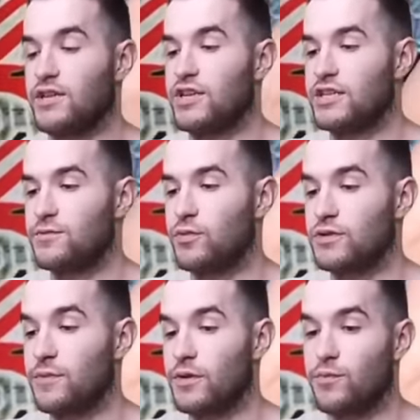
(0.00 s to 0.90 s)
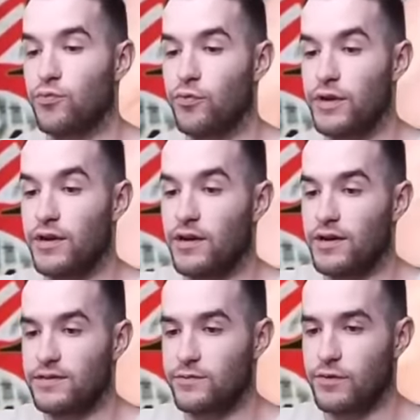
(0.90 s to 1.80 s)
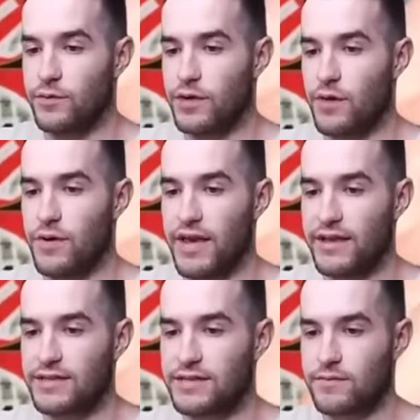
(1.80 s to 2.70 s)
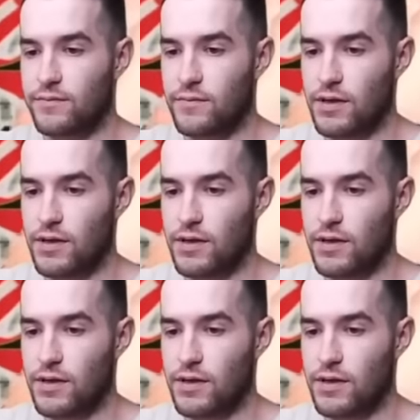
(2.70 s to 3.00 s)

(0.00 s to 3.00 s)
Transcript: got a chance to pull something pretty awesome. Here we go, next.